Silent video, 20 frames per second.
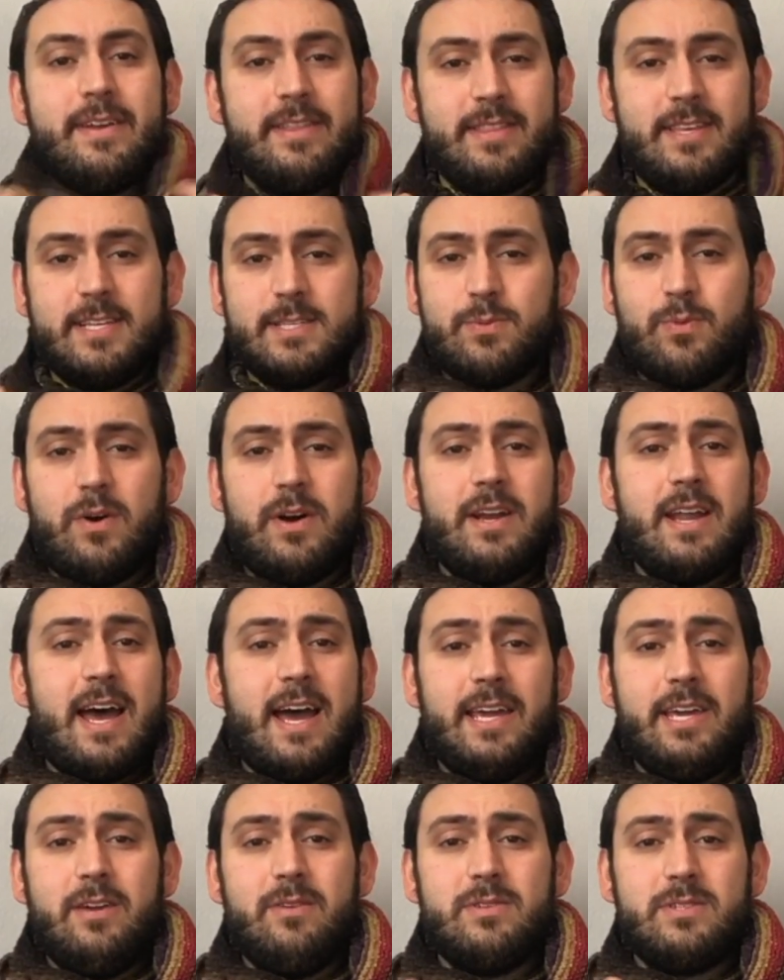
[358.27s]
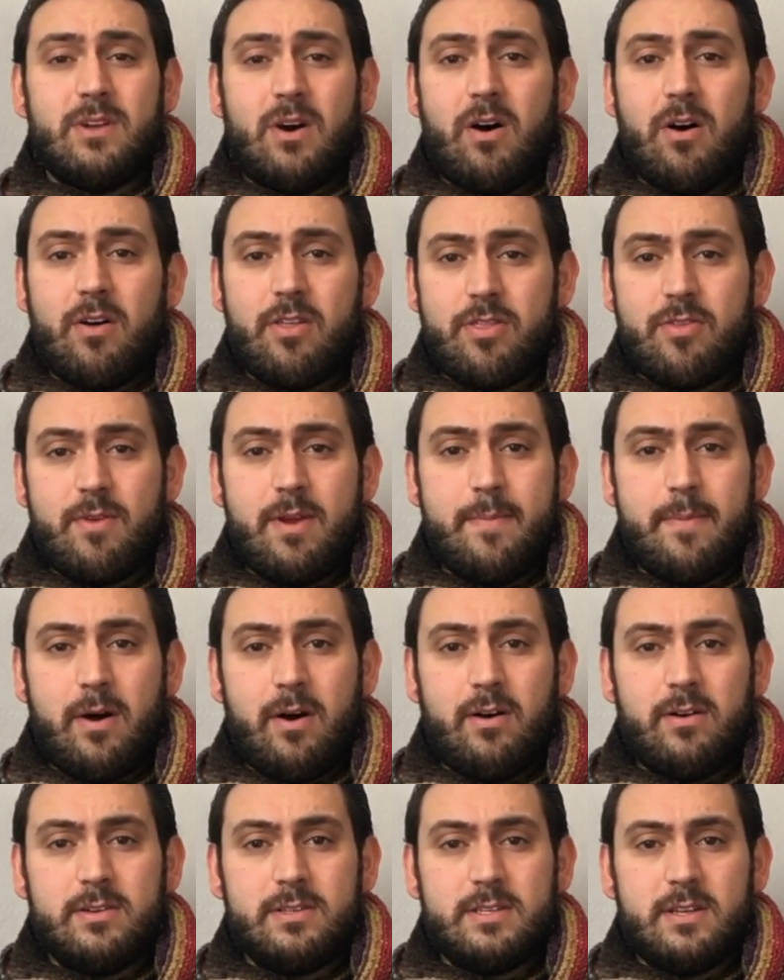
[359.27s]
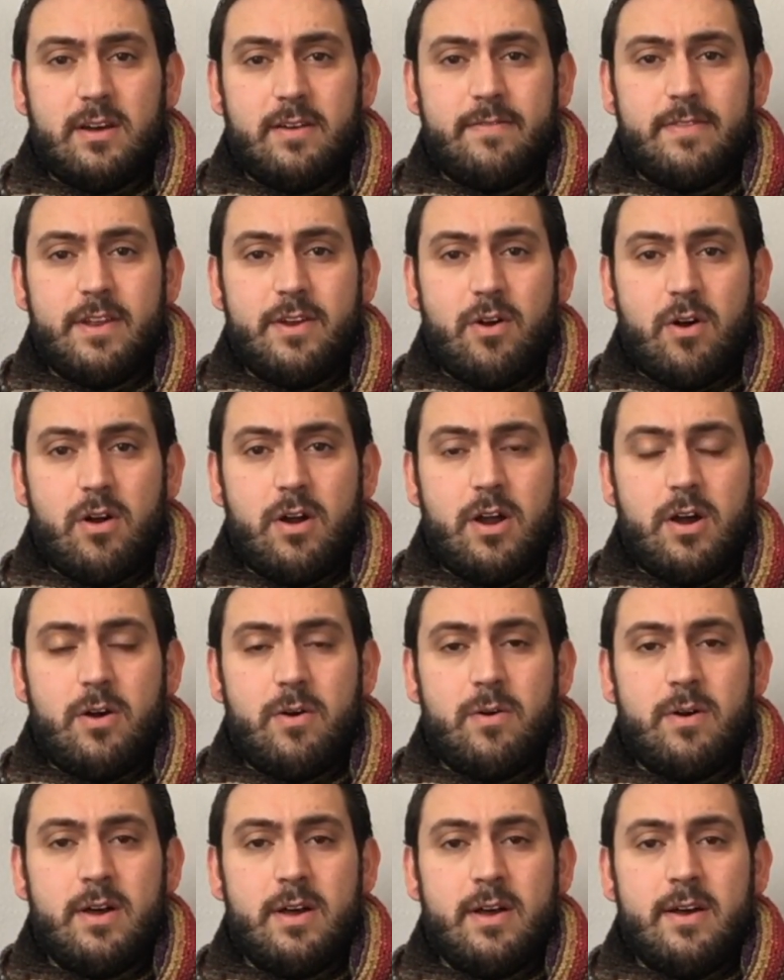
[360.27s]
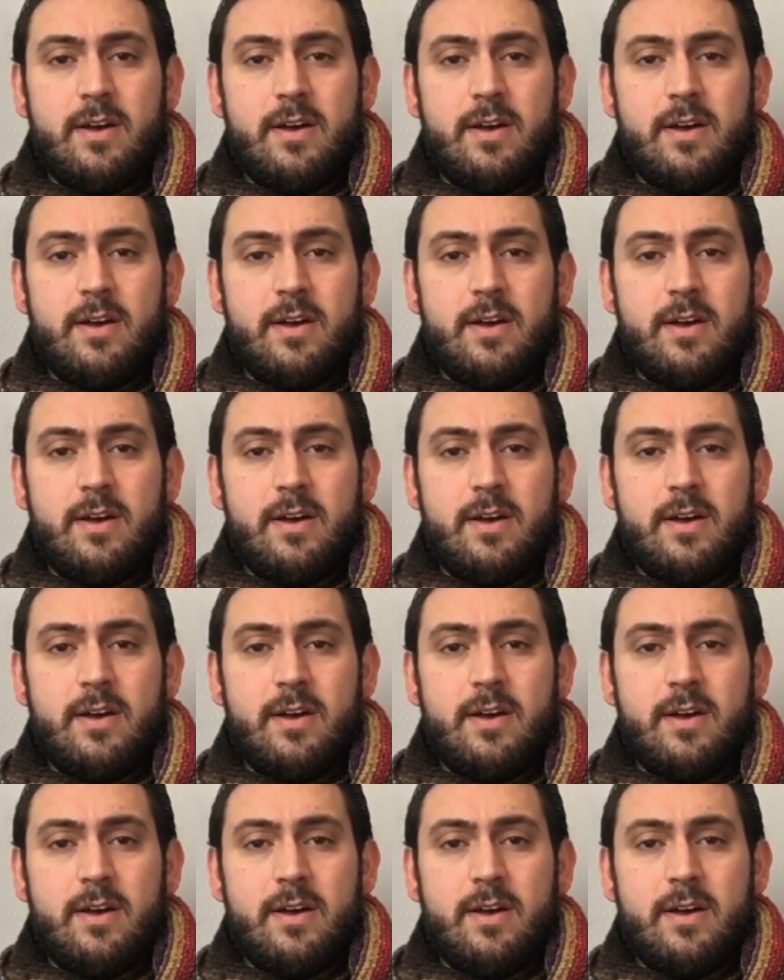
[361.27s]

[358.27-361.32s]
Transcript: This one, I used all 3 balls of the Noro,